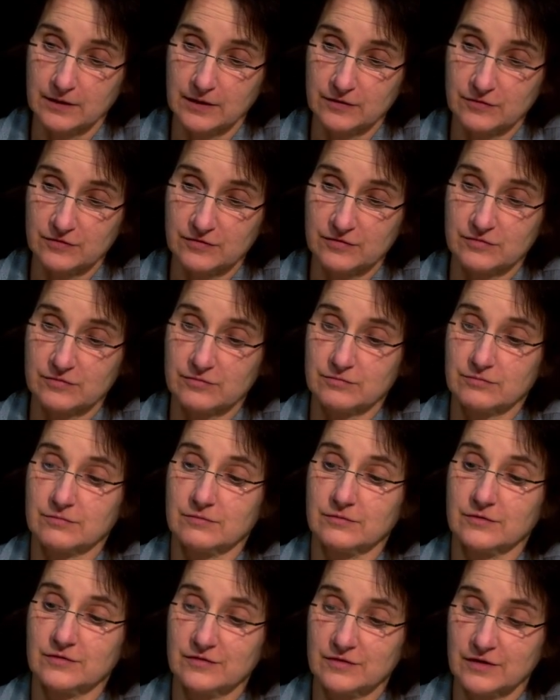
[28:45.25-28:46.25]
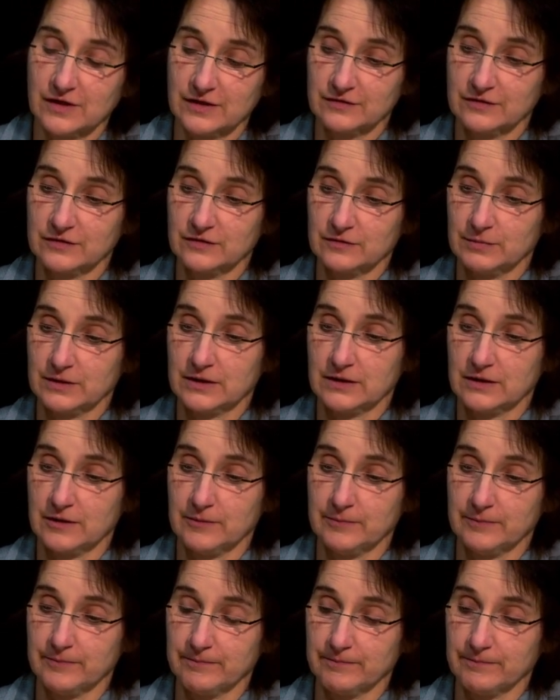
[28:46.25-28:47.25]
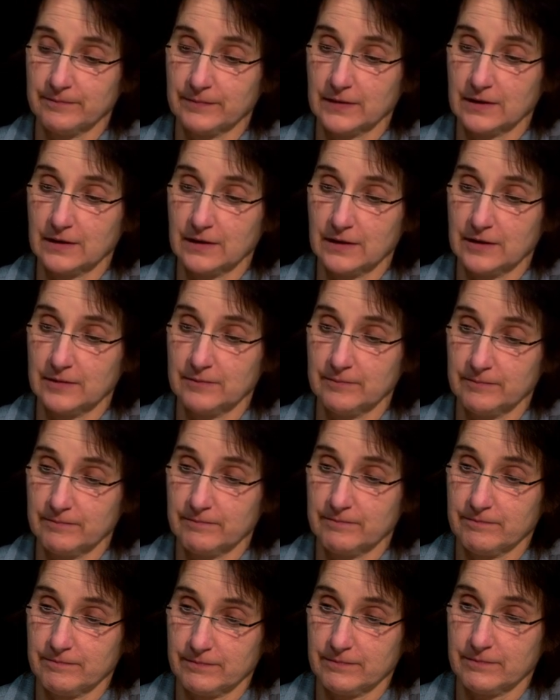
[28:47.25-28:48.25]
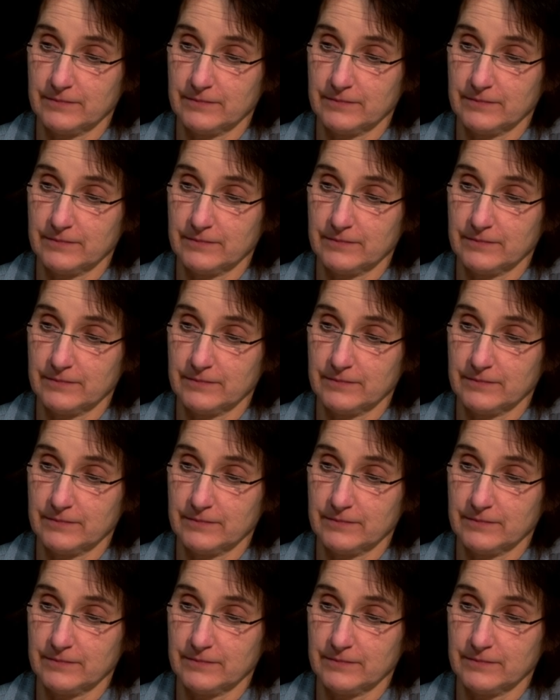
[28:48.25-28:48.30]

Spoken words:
it's starting to become, and